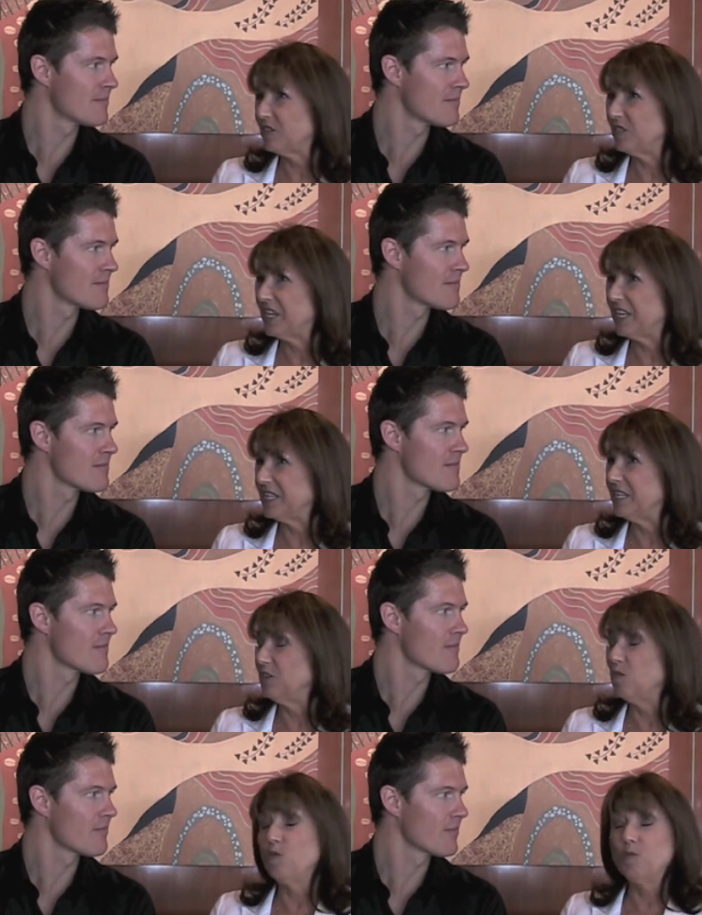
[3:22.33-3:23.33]
Speaker 1: together and
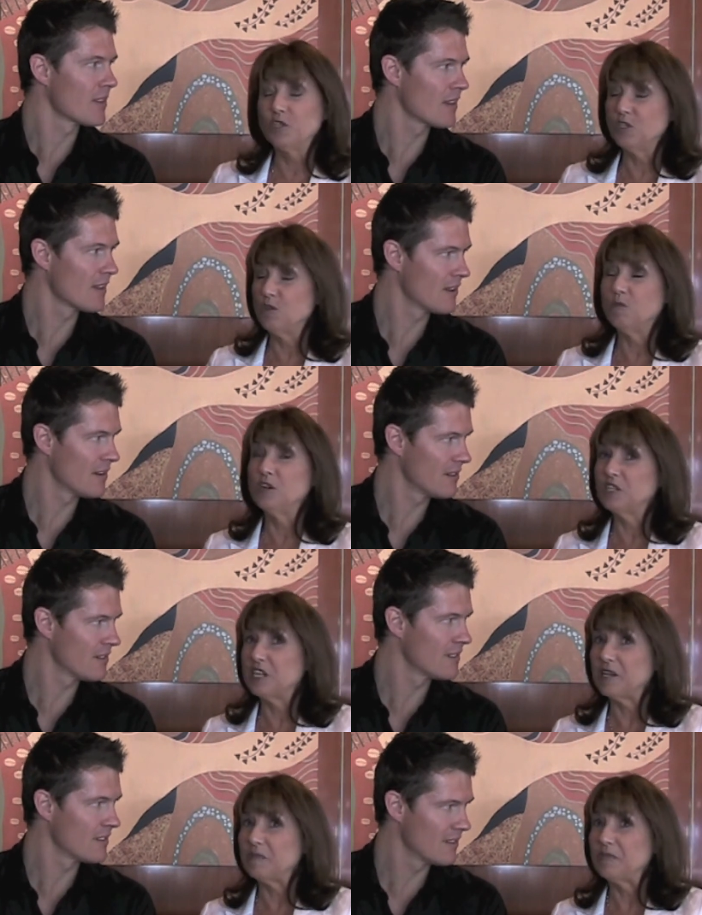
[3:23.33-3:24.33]
you're all putting your
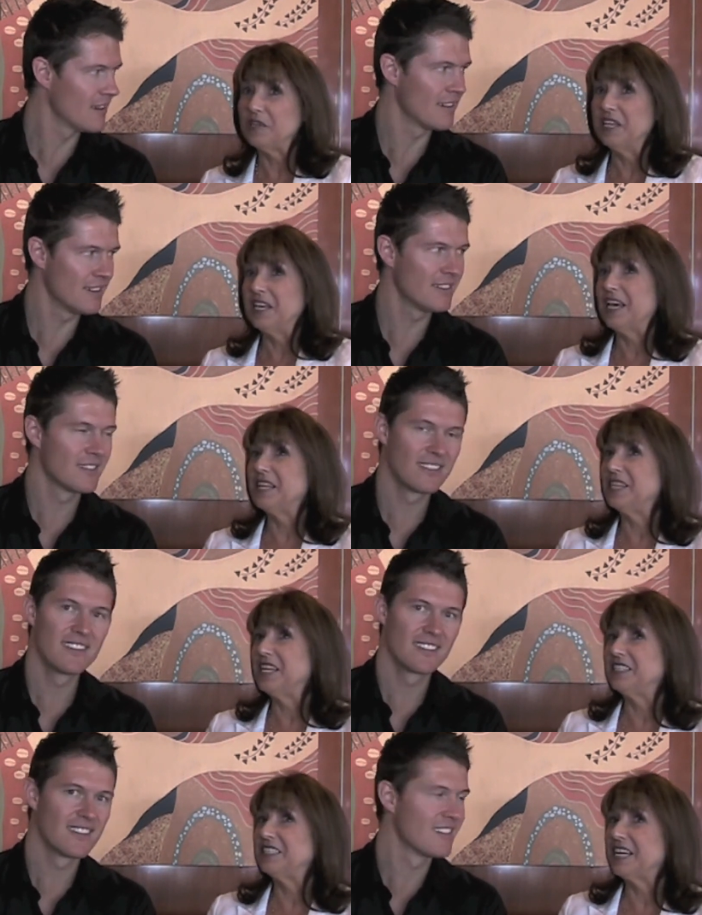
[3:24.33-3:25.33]
work up mm-hmm. and
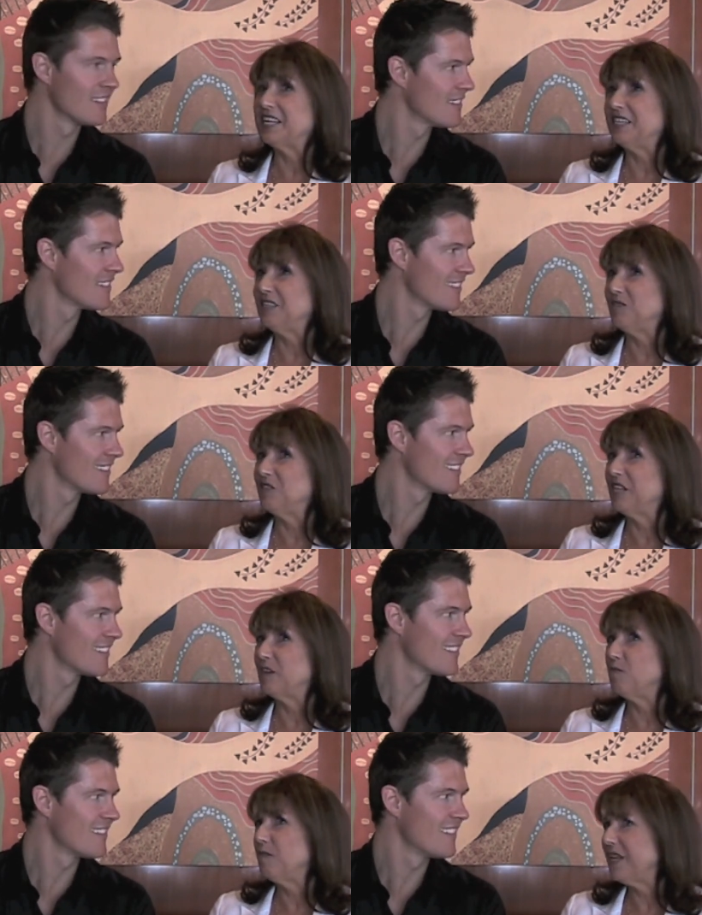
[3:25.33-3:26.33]
then suddenly you
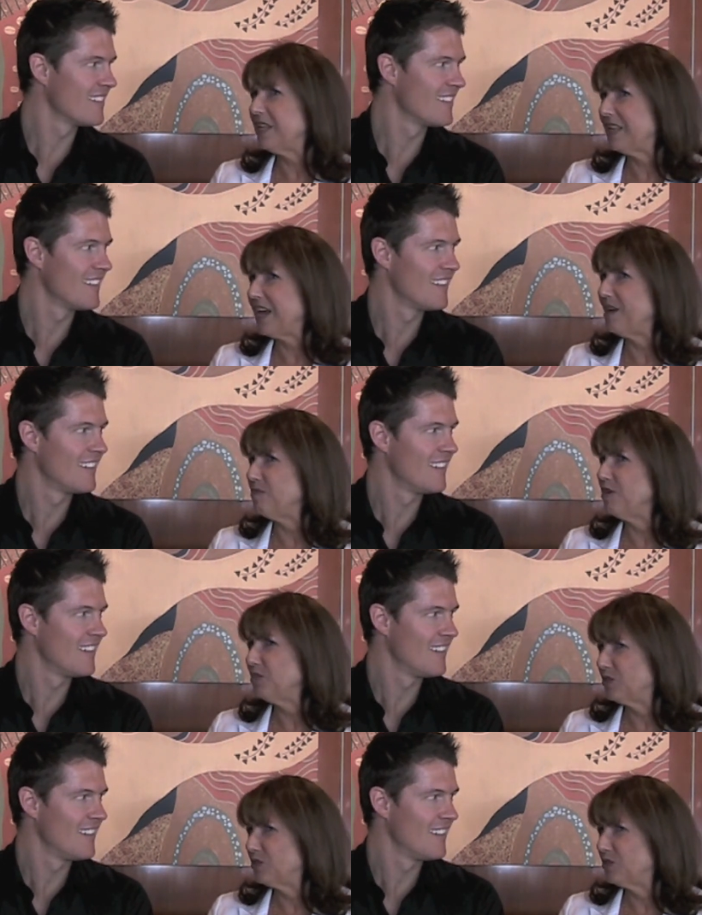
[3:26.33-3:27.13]
think wow i'm not